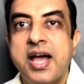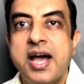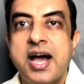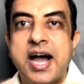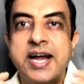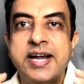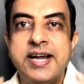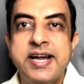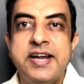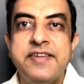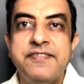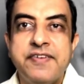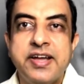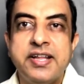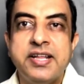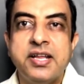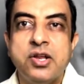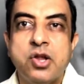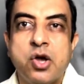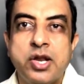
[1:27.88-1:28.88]

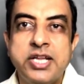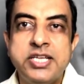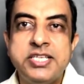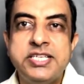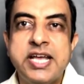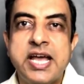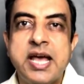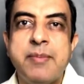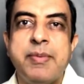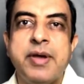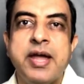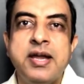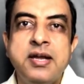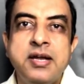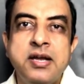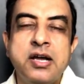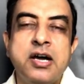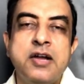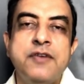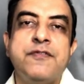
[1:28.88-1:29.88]
Identify the knowledge gap
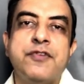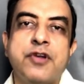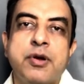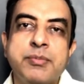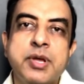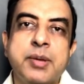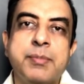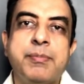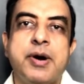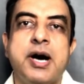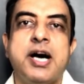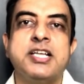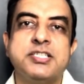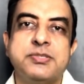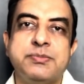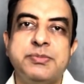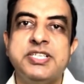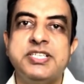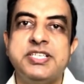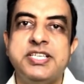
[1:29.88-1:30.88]
and learn from your
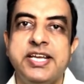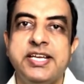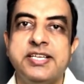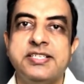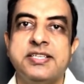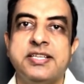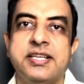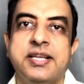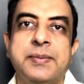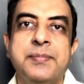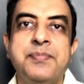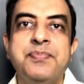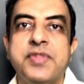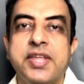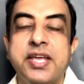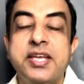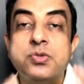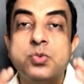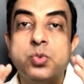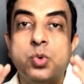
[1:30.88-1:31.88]
past mistakes
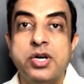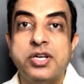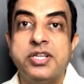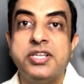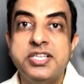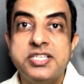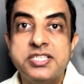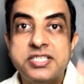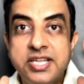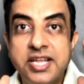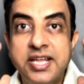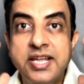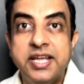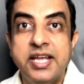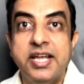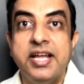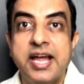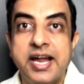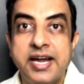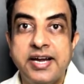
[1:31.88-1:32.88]
is what this
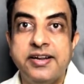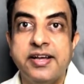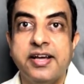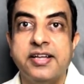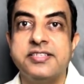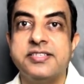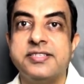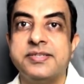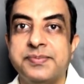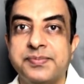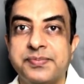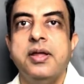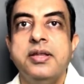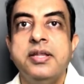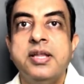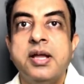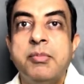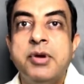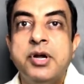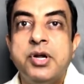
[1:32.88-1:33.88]
thinking hat does.
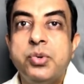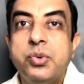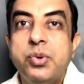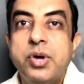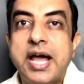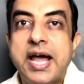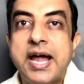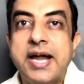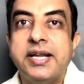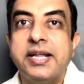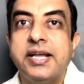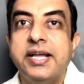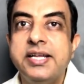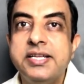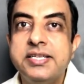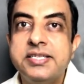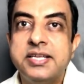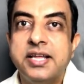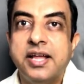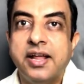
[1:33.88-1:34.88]
Number 2 hat
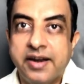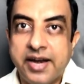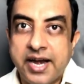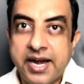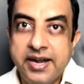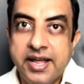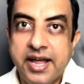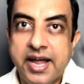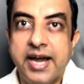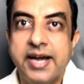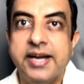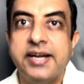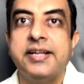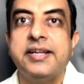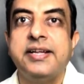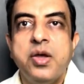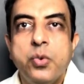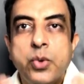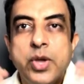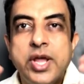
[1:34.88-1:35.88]
is red hat.
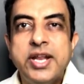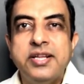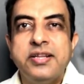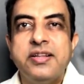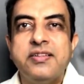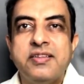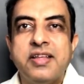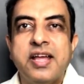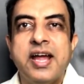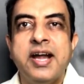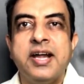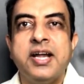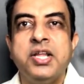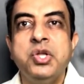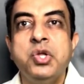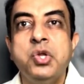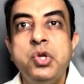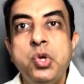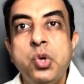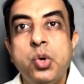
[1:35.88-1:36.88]
Wearing this hat,
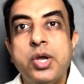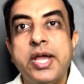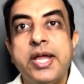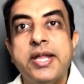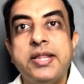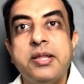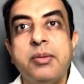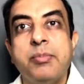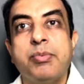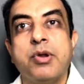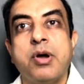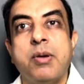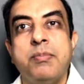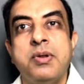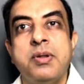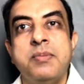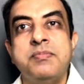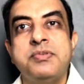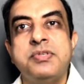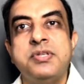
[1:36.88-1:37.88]
you look at the
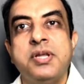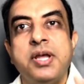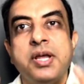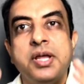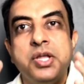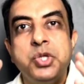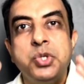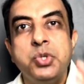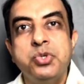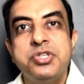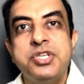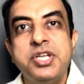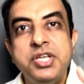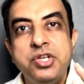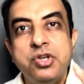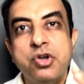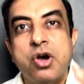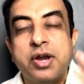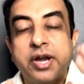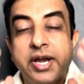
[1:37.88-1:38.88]
problems
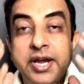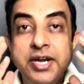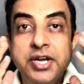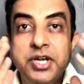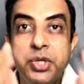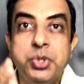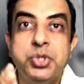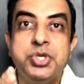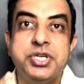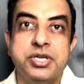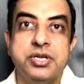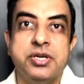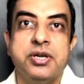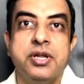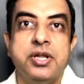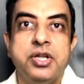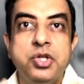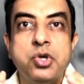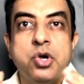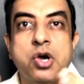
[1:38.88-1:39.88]
using your intuition,
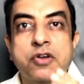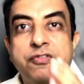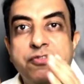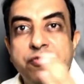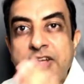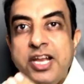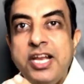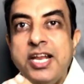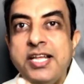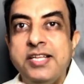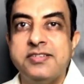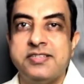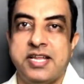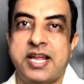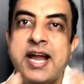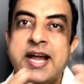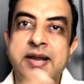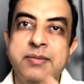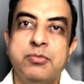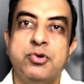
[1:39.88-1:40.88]
your feelings
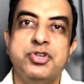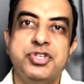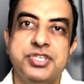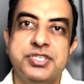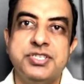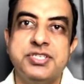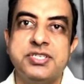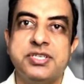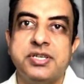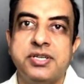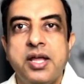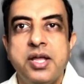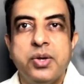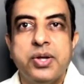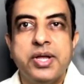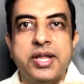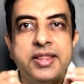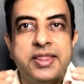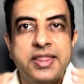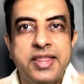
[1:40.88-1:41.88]
and emotions. You
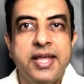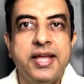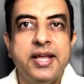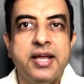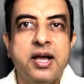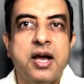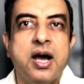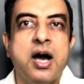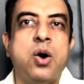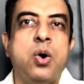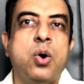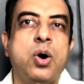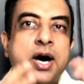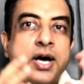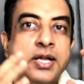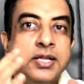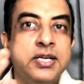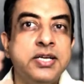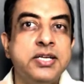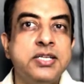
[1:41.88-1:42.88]
can think how
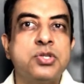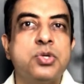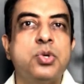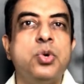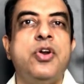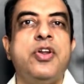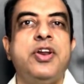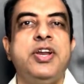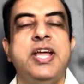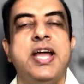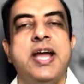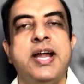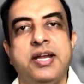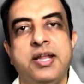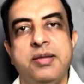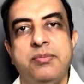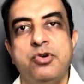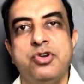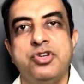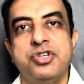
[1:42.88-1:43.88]
others could
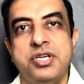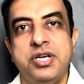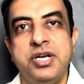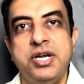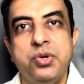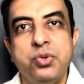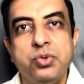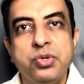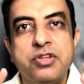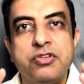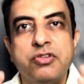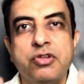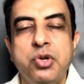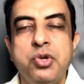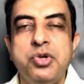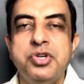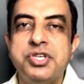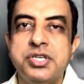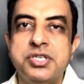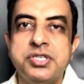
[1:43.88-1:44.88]
react emotionally to the
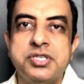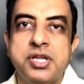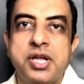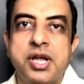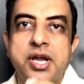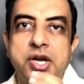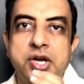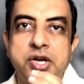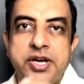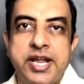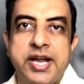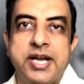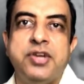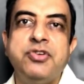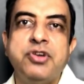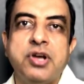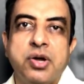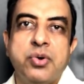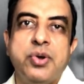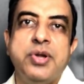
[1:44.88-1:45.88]
solutions that
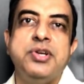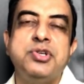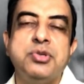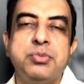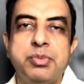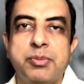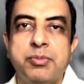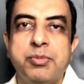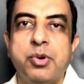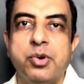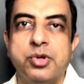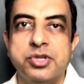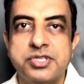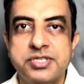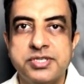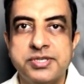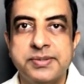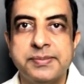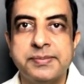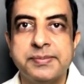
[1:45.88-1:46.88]
you are going to
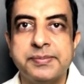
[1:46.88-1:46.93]
propose.